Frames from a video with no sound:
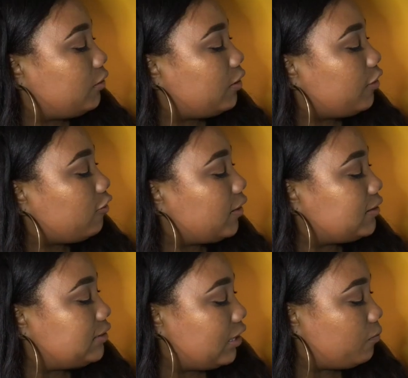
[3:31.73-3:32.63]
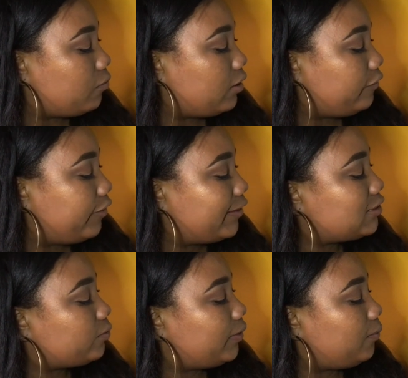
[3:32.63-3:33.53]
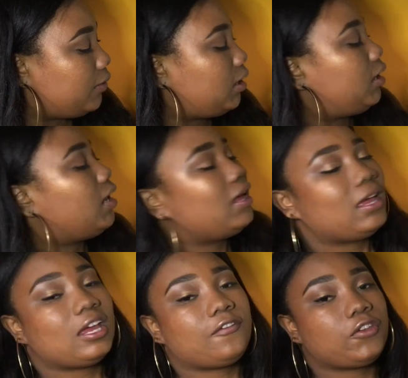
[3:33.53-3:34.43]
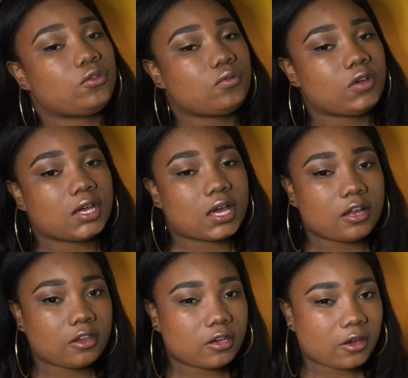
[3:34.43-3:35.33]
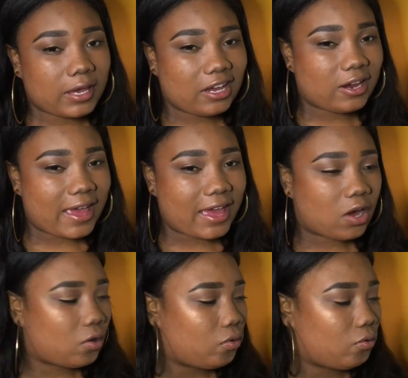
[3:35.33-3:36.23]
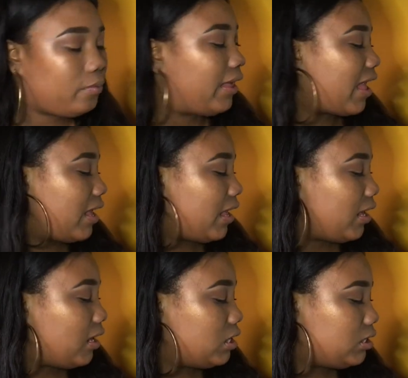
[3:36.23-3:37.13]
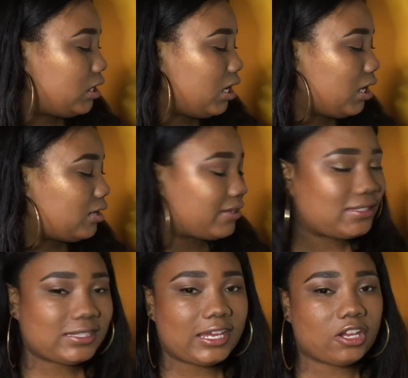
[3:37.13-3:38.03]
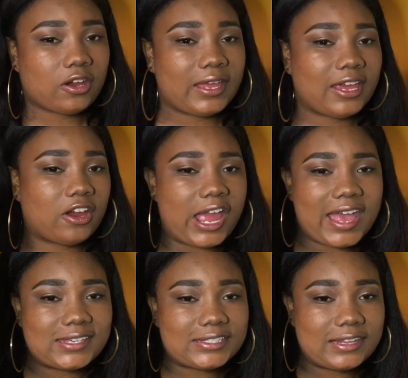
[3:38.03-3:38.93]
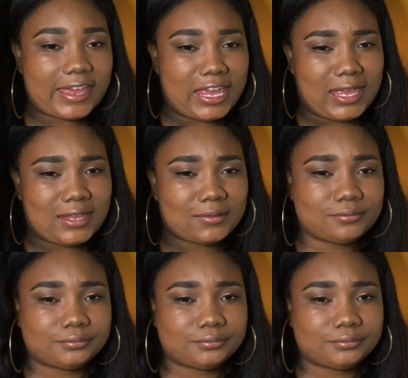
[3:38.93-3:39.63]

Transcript: Another example of this would be if you color your hair at home, and let's say your hair has like